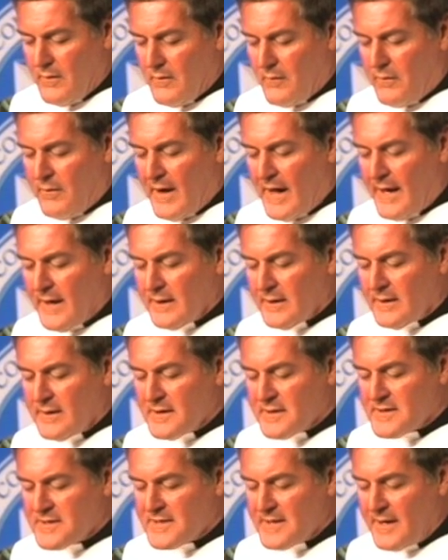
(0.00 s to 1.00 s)

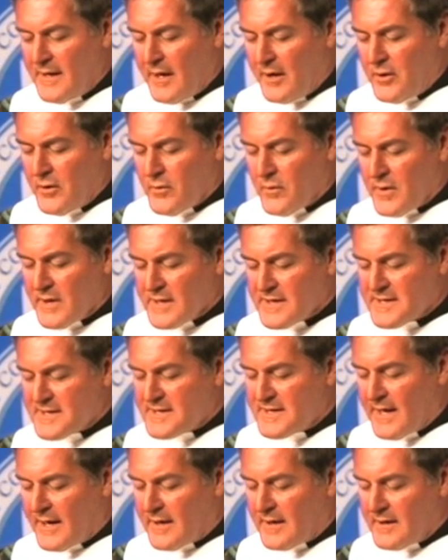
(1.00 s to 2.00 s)
violence, ignorance,
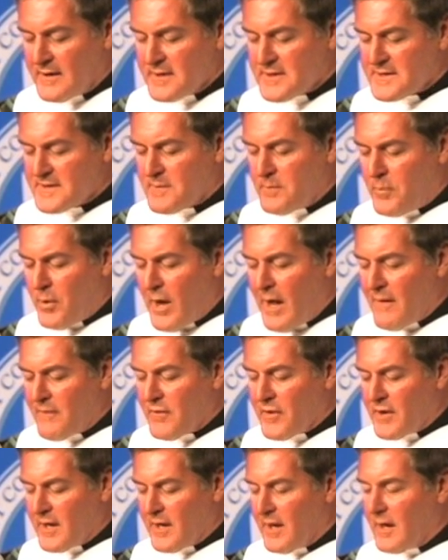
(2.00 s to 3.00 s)
sickness,
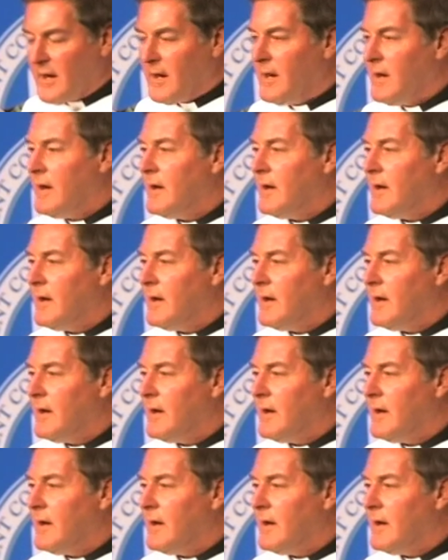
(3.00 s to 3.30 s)
poverty,